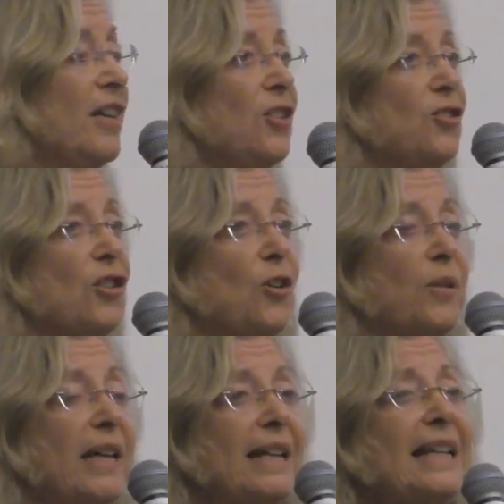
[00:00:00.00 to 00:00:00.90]
So
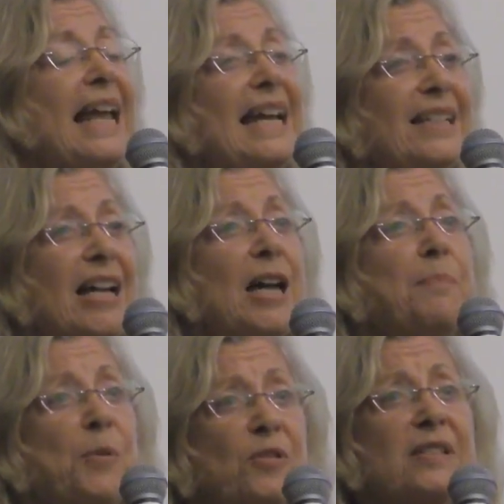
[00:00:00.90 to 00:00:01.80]
get an A-type
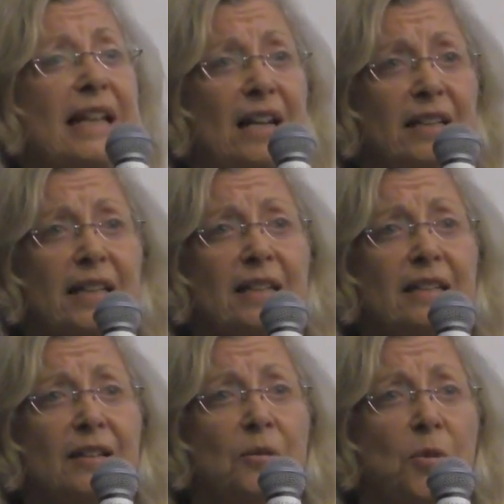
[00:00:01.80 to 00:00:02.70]
personality
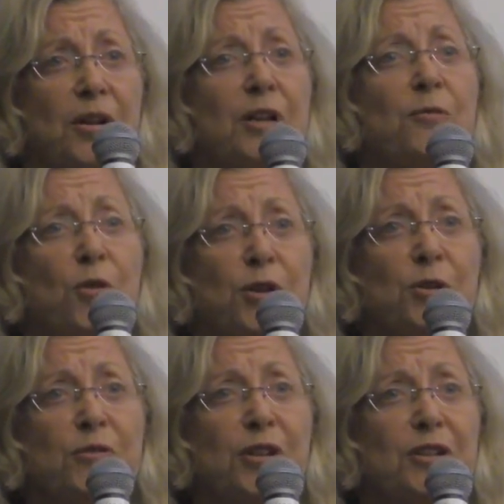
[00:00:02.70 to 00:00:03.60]
working for you
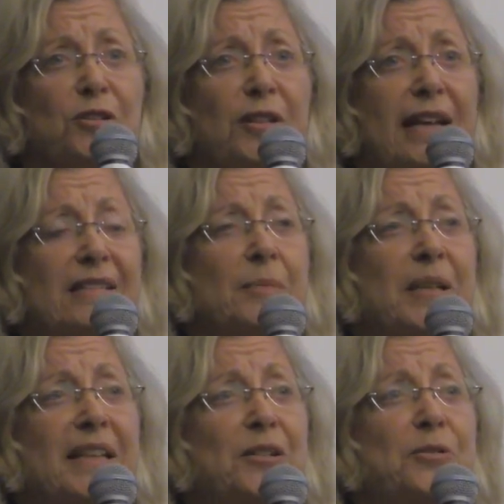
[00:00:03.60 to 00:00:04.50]
if you're going to do that,
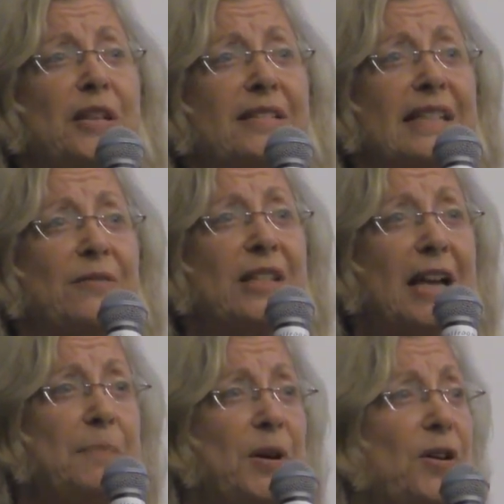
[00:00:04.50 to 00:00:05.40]
somebody who doesn't have
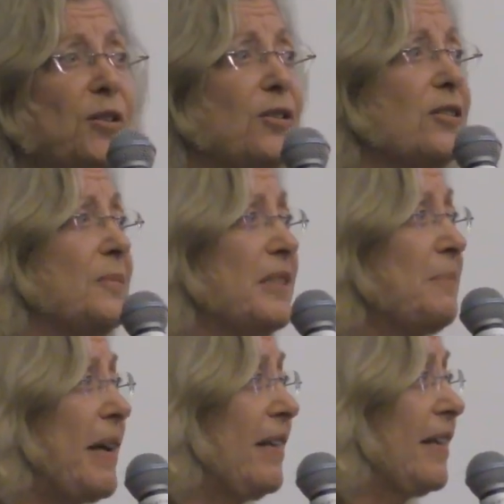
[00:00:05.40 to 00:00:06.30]
typos and
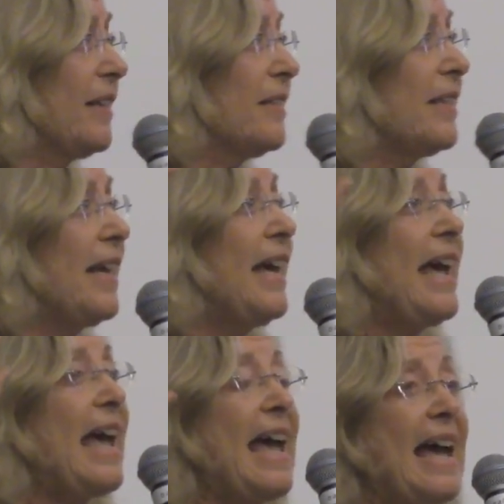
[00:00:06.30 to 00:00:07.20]
misspellings,
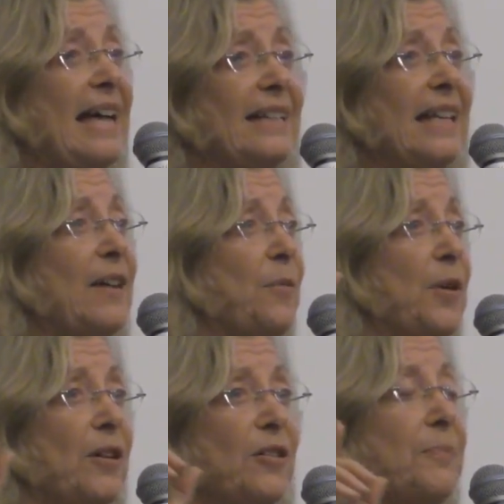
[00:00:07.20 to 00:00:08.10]
and that
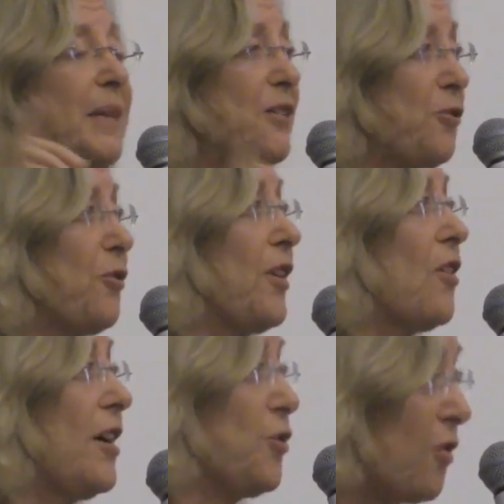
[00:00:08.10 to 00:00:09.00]
will make sure they're
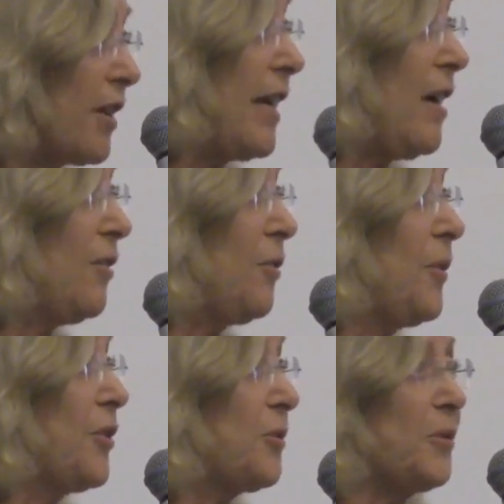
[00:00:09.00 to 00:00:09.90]
on your account
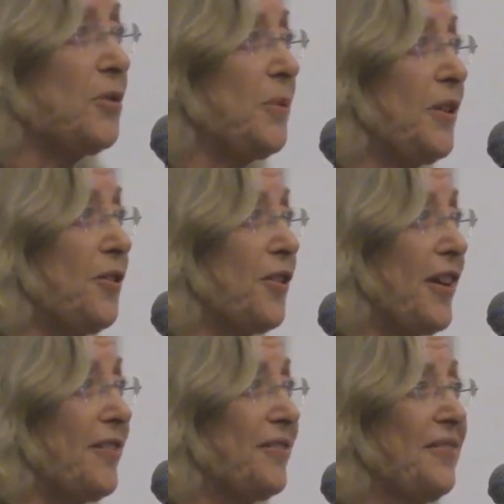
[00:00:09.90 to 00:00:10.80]
when they're supposed to be on your account,